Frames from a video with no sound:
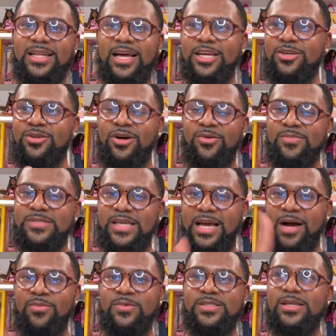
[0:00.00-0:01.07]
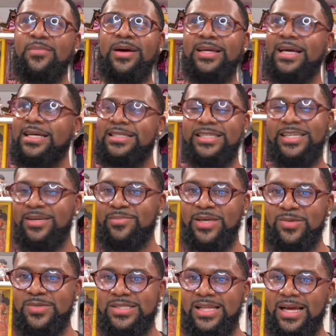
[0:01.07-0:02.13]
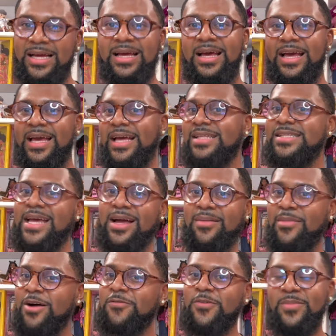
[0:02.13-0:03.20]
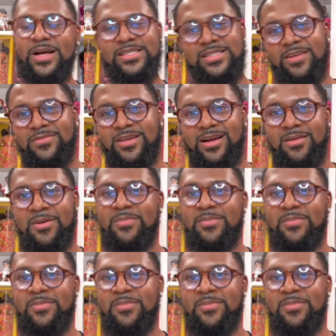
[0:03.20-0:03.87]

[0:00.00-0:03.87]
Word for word: Like, you know what I'm saying? I, somebody had DM me and was like, it take a month for my stuff to come.